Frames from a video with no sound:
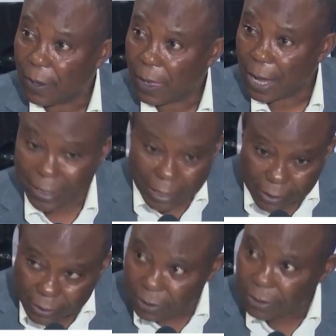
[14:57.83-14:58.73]
and then
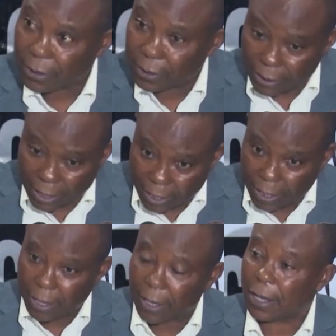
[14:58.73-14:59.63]
they seized this
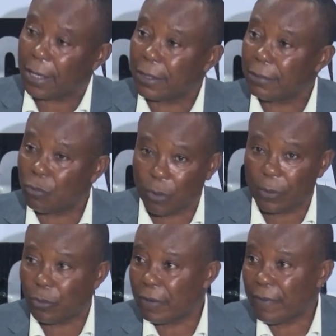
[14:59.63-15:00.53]

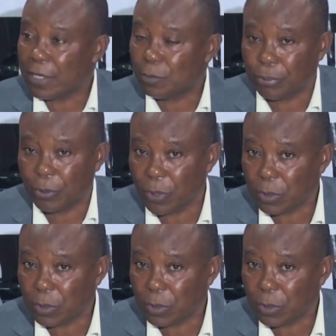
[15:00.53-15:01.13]
whatever he was